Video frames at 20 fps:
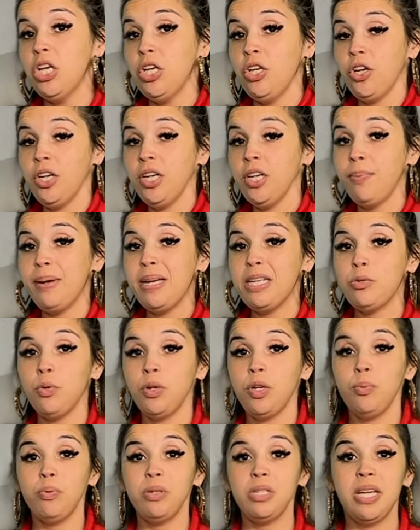You're gonna pay
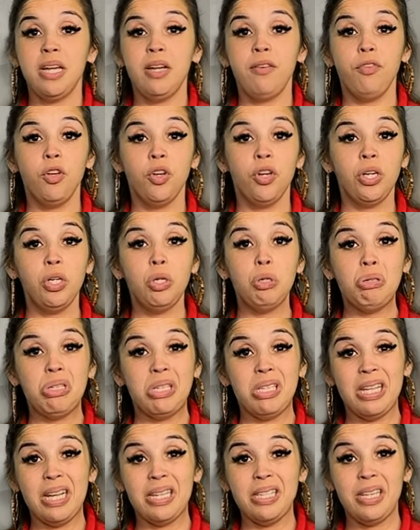20% if you're gonna use
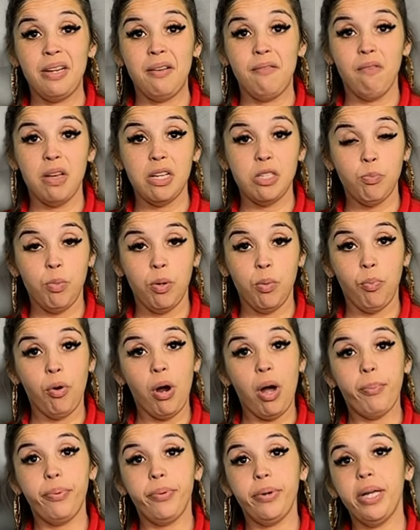this as an investment
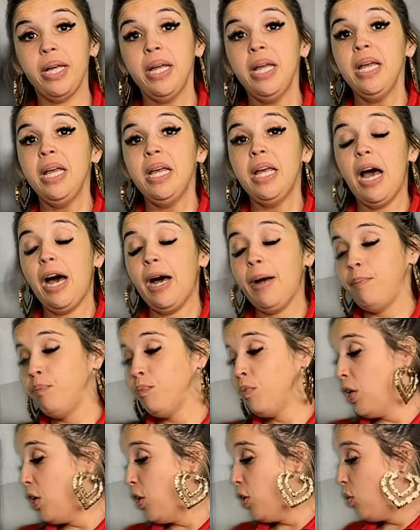property.
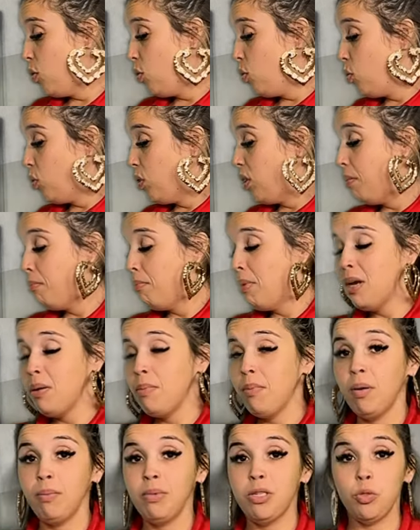Um, you The
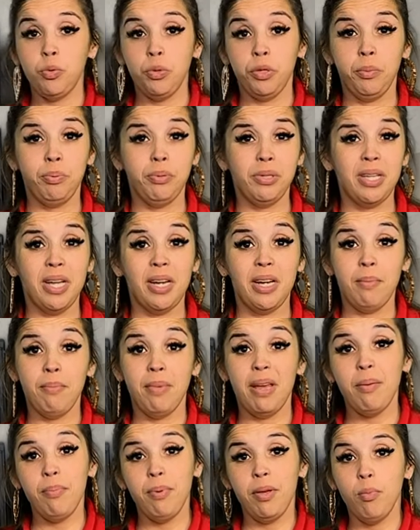minimum is 20%, it
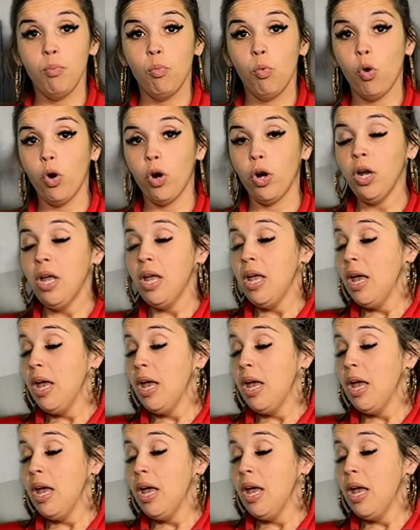may be more.